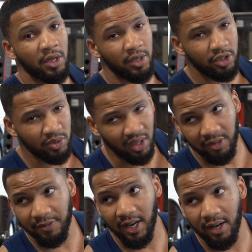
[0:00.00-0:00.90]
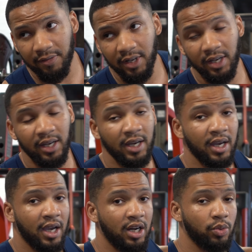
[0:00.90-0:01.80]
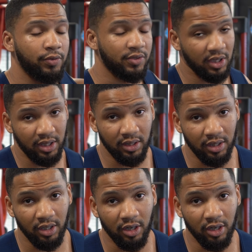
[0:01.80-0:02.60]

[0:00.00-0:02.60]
then 275, and then 315.